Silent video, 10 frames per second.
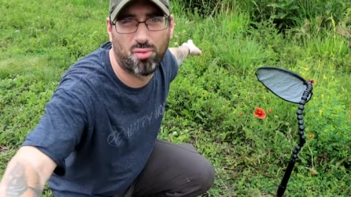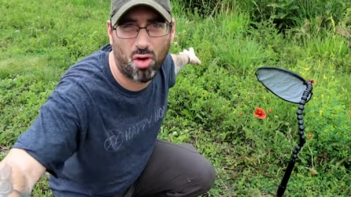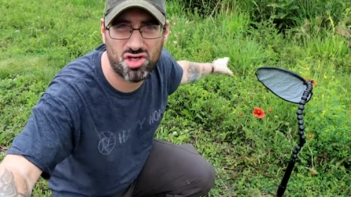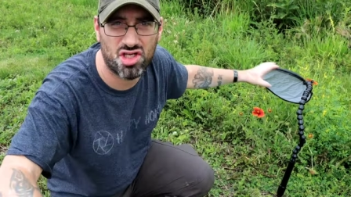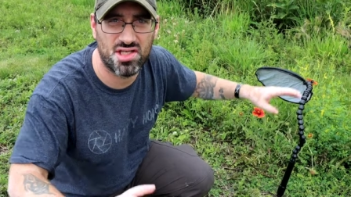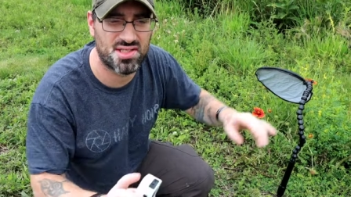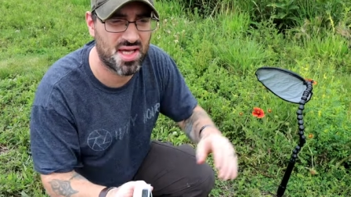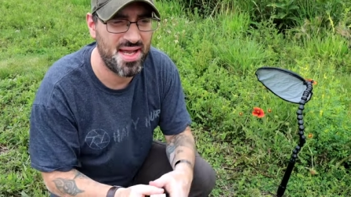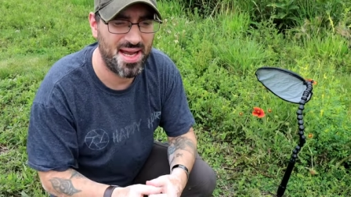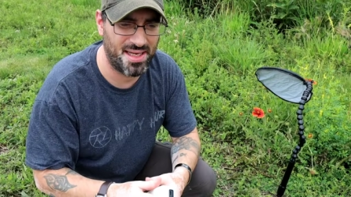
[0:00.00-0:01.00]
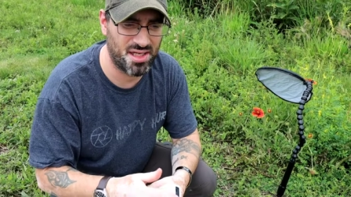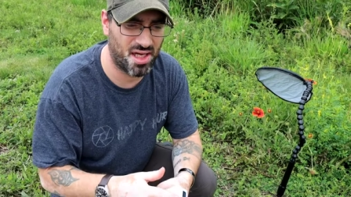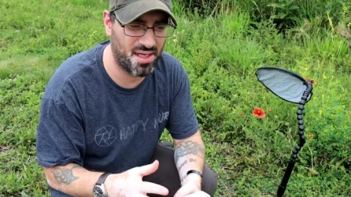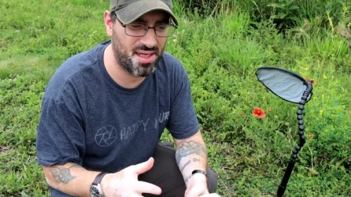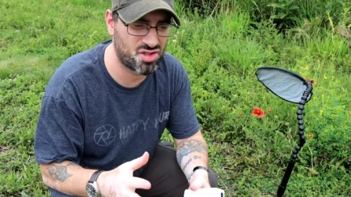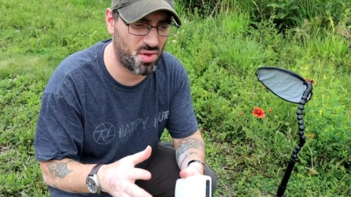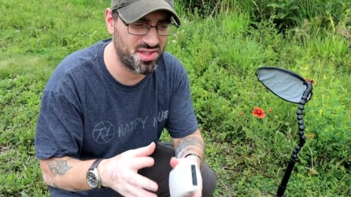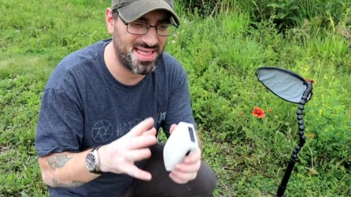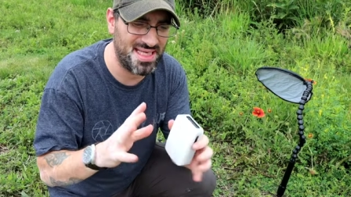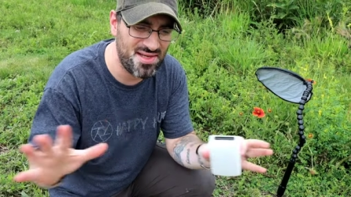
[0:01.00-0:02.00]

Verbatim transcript: of brushes, and uh, it's going to